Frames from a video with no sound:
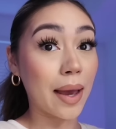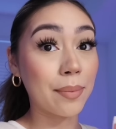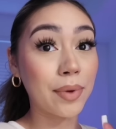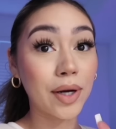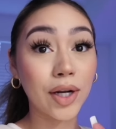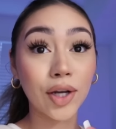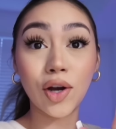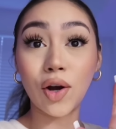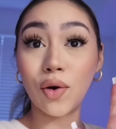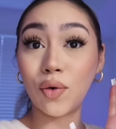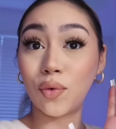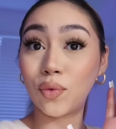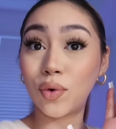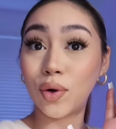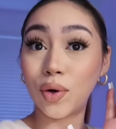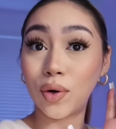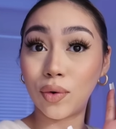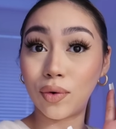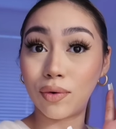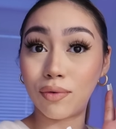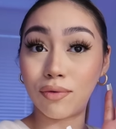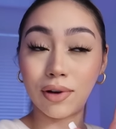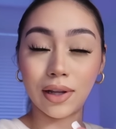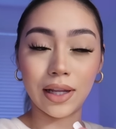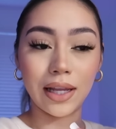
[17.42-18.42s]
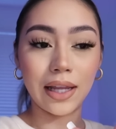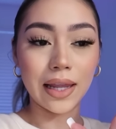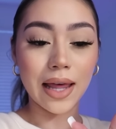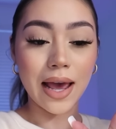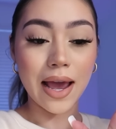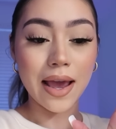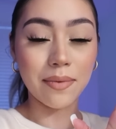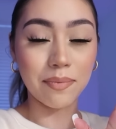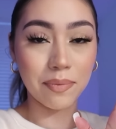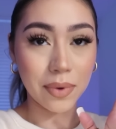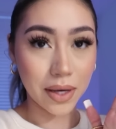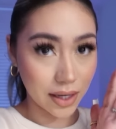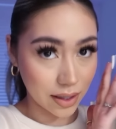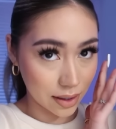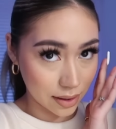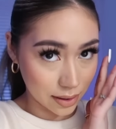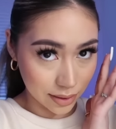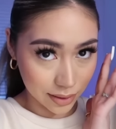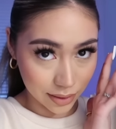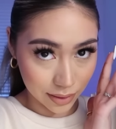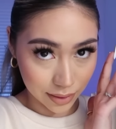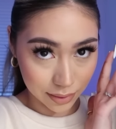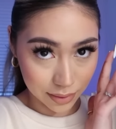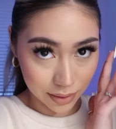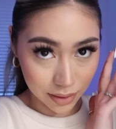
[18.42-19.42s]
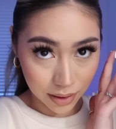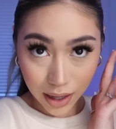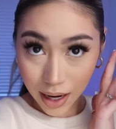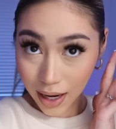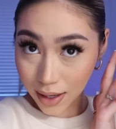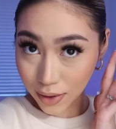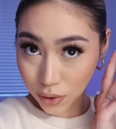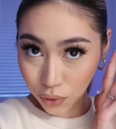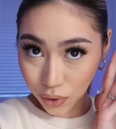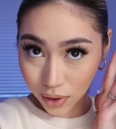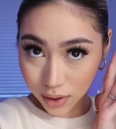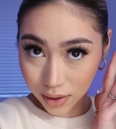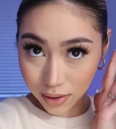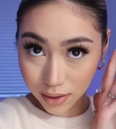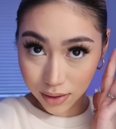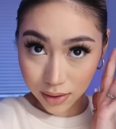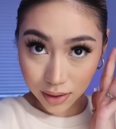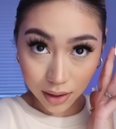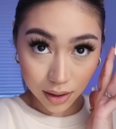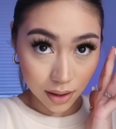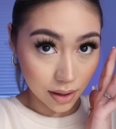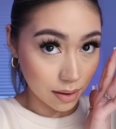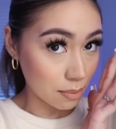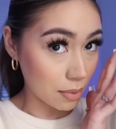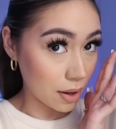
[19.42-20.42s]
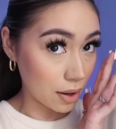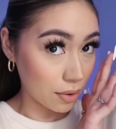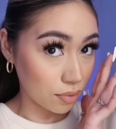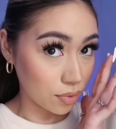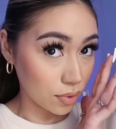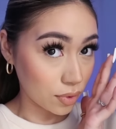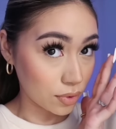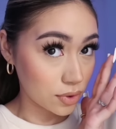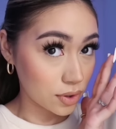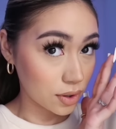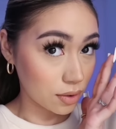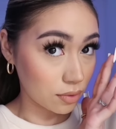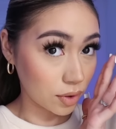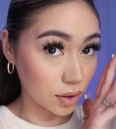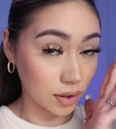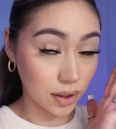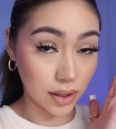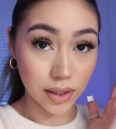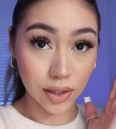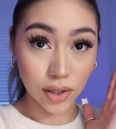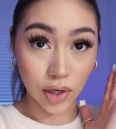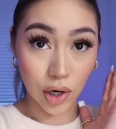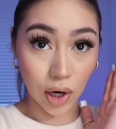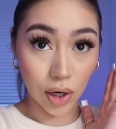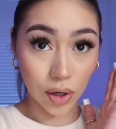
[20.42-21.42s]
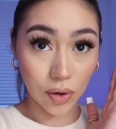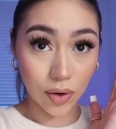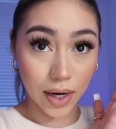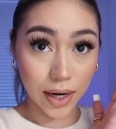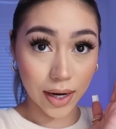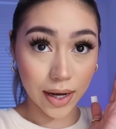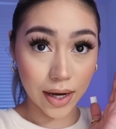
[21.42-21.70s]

I'm gonna go really light because as you can see my roots are really dark right